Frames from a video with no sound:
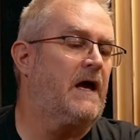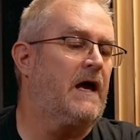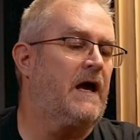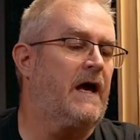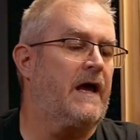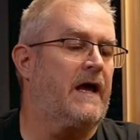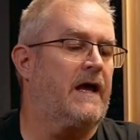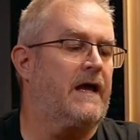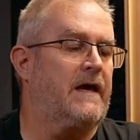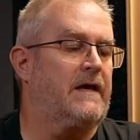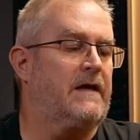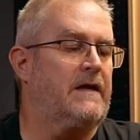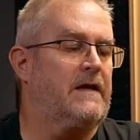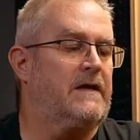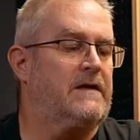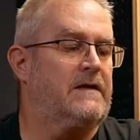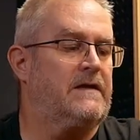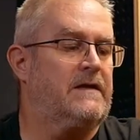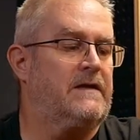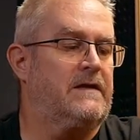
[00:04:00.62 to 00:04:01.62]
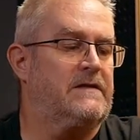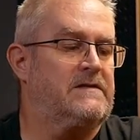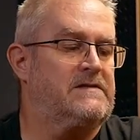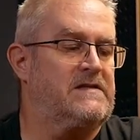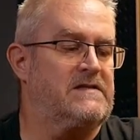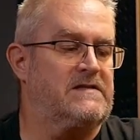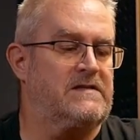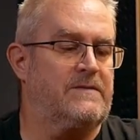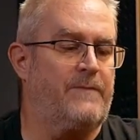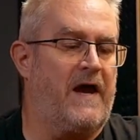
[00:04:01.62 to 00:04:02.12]
I
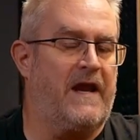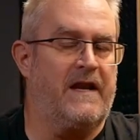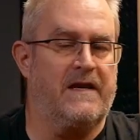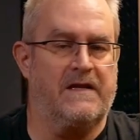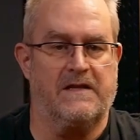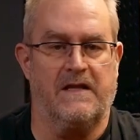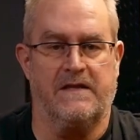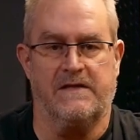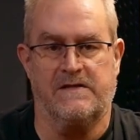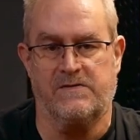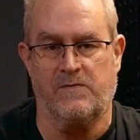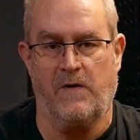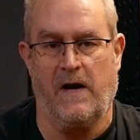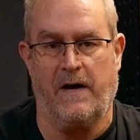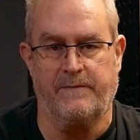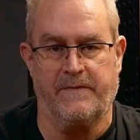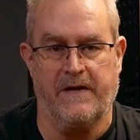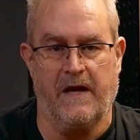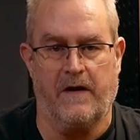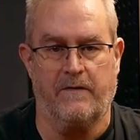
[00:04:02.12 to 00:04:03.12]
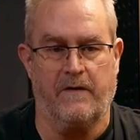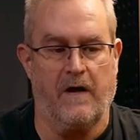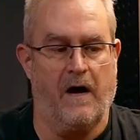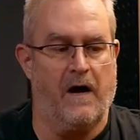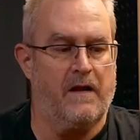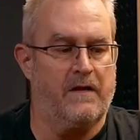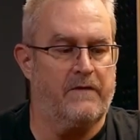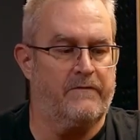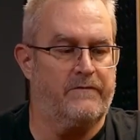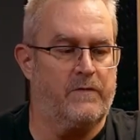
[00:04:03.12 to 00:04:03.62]
systematically swapped out
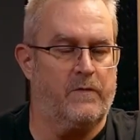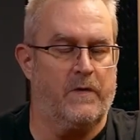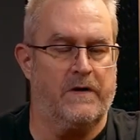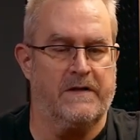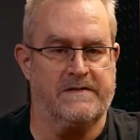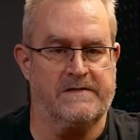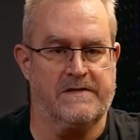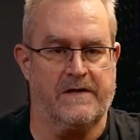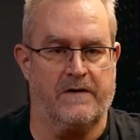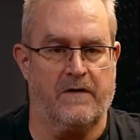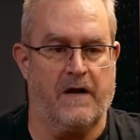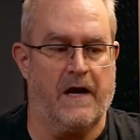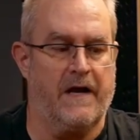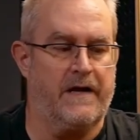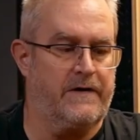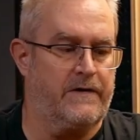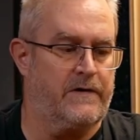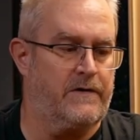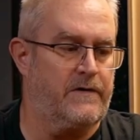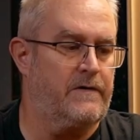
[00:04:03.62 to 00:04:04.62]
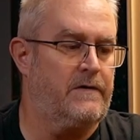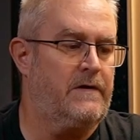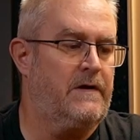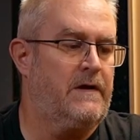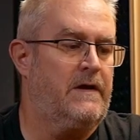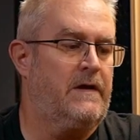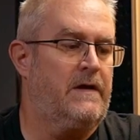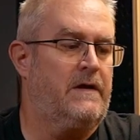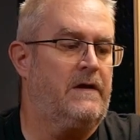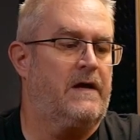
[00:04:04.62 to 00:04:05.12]
all of the ones that are on here.
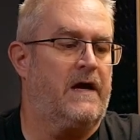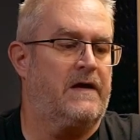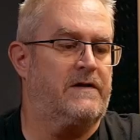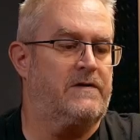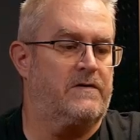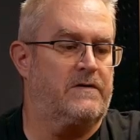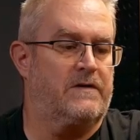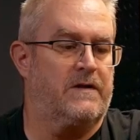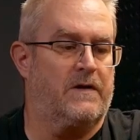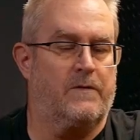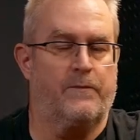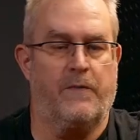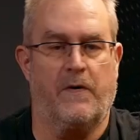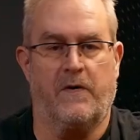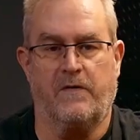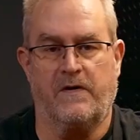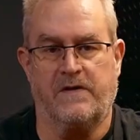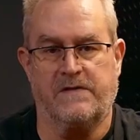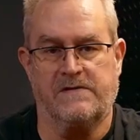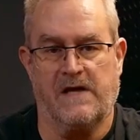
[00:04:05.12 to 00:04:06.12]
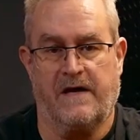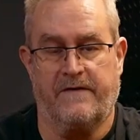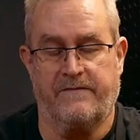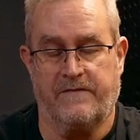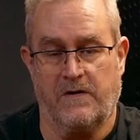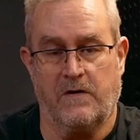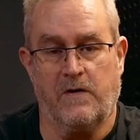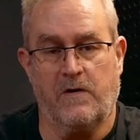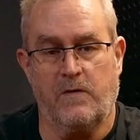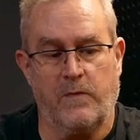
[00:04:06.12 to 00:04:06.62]
I took the components off
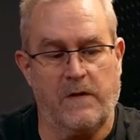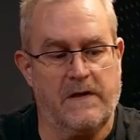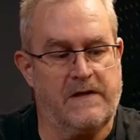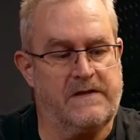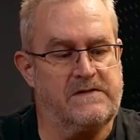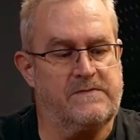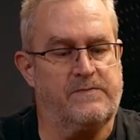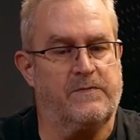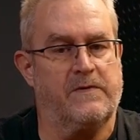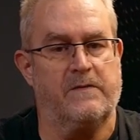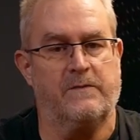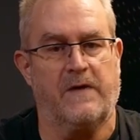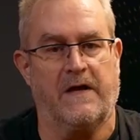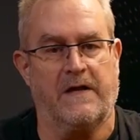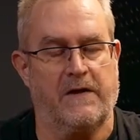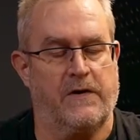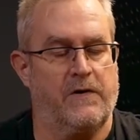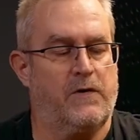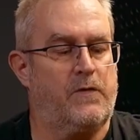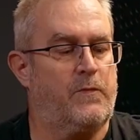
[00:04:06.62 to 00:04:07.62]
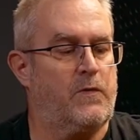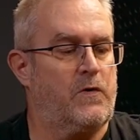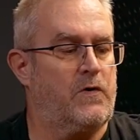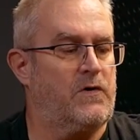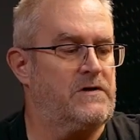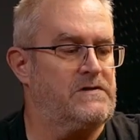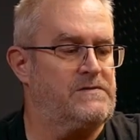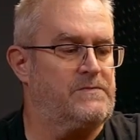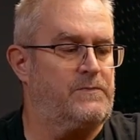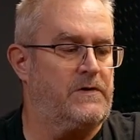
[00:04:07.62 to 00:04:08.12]
the old ones, put them on the new
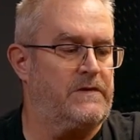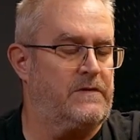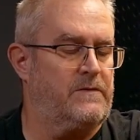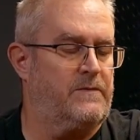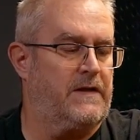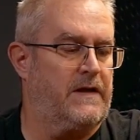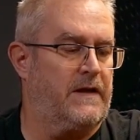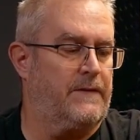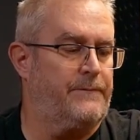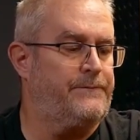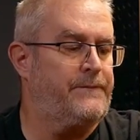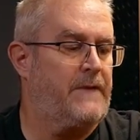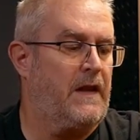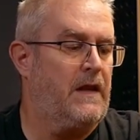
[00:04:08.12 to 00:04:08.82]
boards, put them in.